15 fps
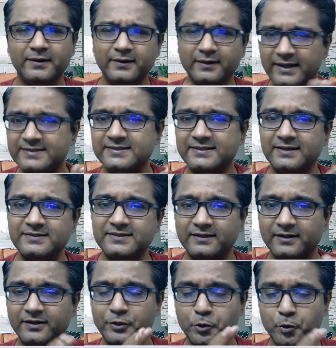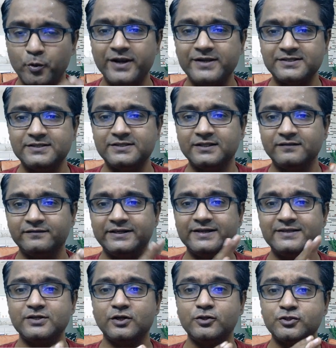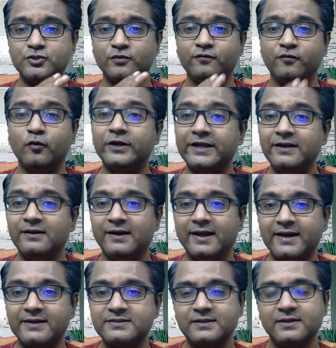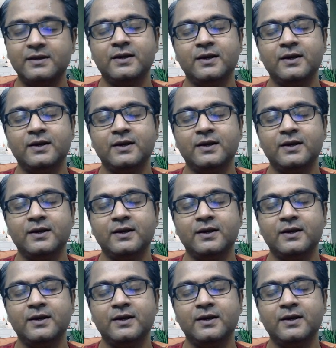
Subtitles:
Let's consider US itself. It is also 14 lakhs.